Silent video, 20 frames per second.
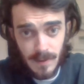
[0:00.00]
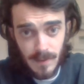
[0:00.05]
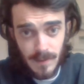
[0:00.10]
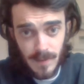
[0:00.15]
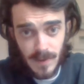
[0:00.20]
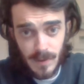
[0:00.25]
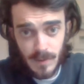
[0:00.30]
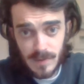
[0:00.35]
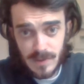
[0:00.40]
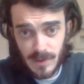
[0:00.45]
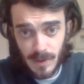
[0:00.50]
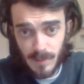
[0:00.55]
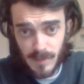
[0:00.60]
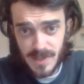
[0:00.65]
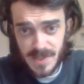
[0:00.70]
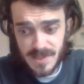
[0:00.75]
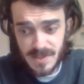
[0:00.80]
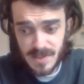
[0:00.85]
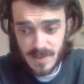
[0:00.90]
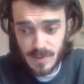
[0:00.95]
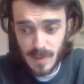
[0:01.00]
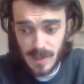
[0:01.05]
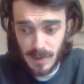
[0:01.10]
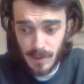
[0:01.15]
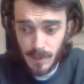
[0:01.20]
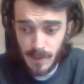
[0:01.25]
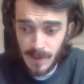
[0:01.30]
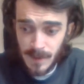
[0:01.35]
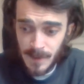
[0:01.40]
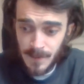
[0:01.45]
the all-time list as
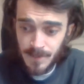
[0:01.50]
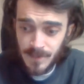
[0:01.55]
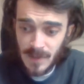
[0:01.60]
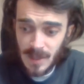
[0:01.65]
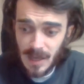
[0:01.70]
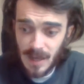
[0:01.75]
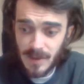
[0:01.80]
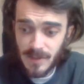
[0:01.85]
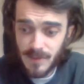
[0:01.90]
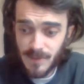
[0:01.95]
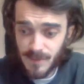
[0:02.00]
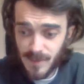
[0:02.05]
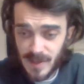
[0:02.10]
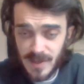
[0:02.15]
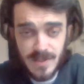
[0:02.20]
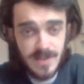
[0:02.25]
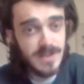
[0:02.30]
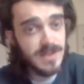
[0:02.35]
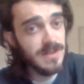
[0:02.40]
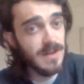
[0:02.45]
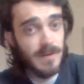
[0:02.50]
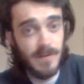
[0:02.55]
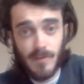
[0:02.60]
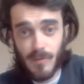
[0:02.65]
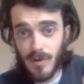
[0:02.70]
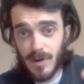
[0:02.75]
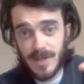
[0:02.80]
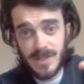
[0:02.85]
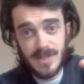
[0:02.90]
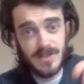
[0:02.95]
well, and the Finns have
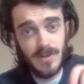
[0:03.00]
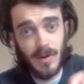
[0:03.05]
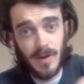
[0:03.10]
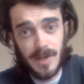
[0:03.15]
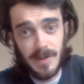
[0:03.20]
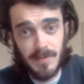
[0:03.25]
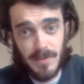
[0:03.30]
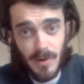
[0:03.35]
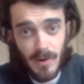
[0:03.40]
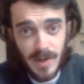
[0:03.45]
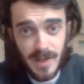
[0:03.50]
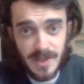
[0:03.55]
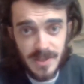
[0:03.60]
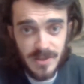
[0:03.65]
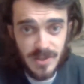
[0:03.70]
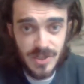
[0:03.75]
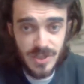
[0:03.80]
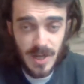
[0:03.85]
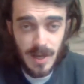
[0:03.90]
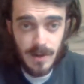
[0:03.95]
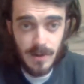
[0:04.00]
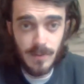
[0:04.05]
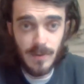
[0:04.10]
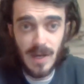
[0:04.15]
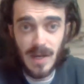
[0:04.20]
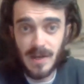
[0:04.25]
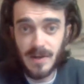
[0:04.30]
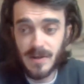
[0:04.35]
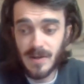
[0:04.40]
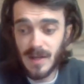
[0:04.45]
really started to buy into the channel
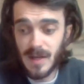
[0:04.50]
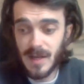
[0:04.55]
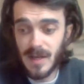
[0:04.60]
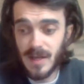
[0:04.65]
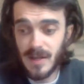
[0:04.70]
and